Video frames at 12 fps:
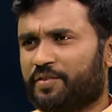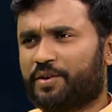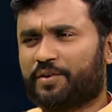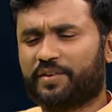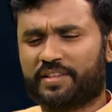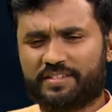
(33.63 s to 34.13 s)

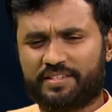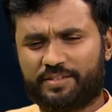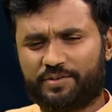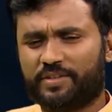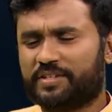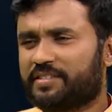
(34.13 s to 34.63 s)
whatever the
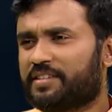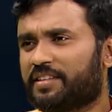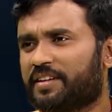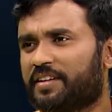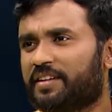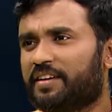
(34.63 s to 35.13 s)
situations
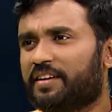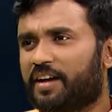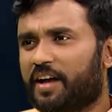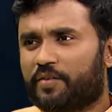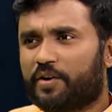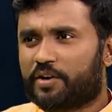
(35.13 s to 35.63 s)
are there,
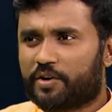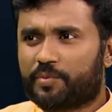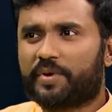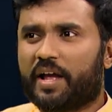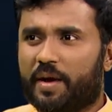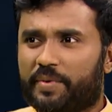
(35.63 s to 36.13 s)
I wanted
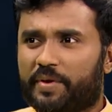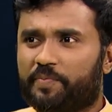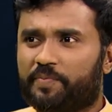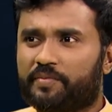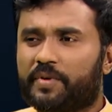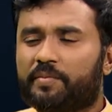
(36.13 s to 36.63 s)
to be happy.
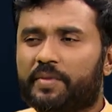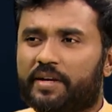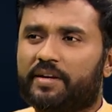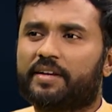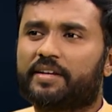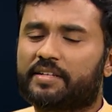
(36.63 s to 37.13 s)
But
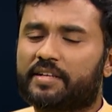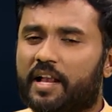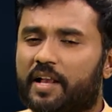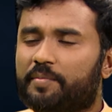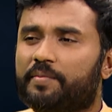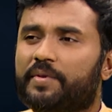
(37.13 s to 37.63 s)
meditation
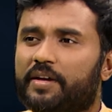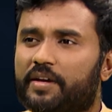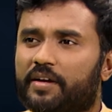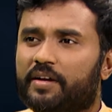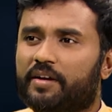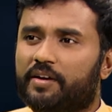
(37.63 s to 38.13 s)
helped
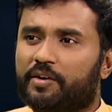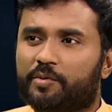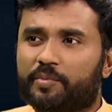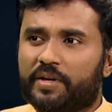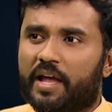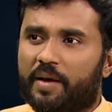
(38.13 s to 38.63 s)
me
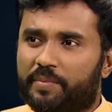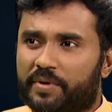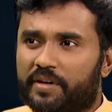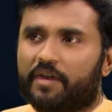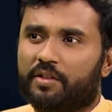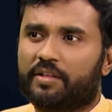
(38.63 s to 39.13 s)
to be
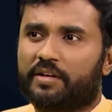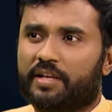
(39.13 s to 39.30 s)
happy all the